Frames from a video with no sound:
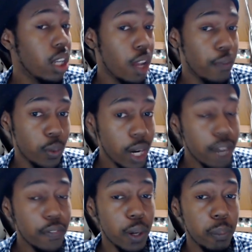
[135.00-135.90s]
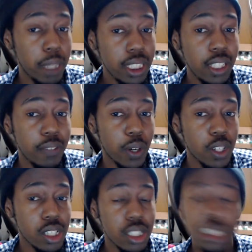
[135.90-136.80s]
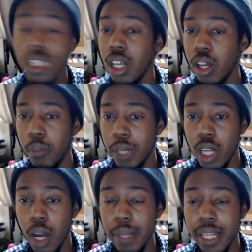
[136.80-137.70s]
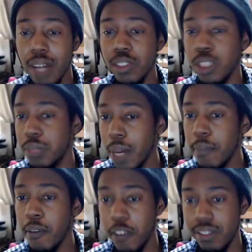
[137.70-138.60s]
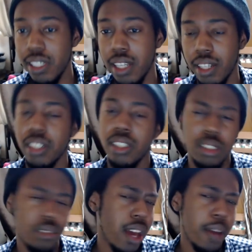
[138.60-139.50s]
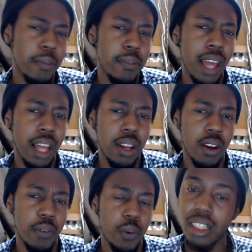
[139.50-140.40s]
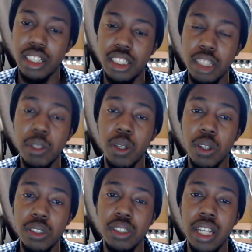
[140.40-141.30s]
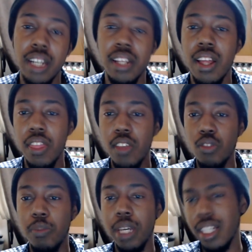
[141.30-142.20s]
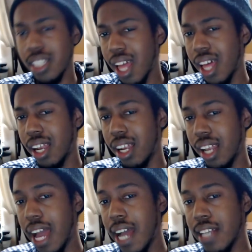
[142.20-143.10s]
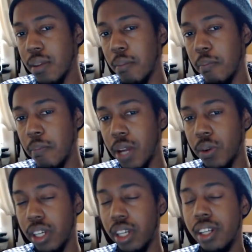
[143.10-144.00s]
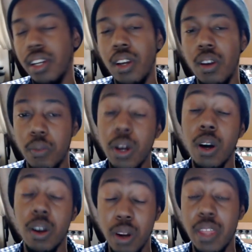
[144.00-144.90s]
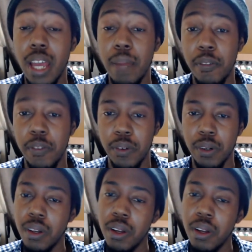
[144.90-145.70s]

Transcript: If you're waiting for the PC version, it'll be coming out September 15th, so not that long of a wait. Kojima also stated this will be his last Metal Gear. We all heard that before,